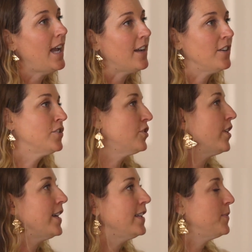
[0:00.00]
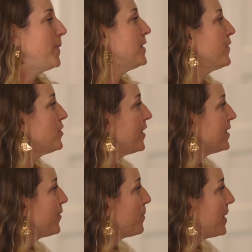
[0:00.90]
You're just creating a space for
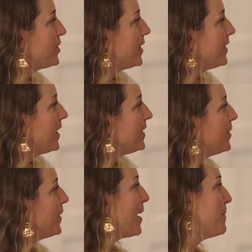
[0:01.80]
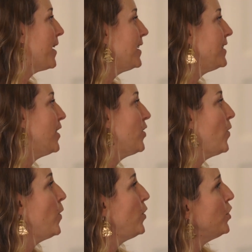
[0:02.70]
transformation. And so, I'm not going to tell
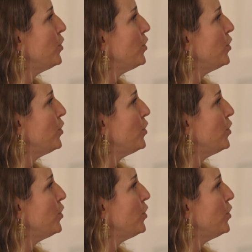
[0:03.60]
you, oh,